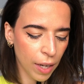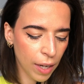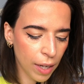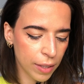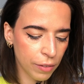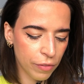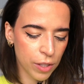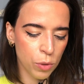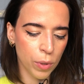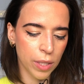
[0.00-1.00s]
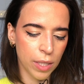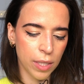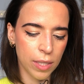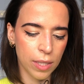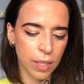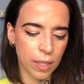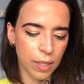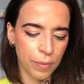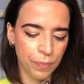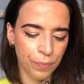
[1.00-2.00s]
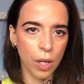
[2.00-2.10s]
The first one is the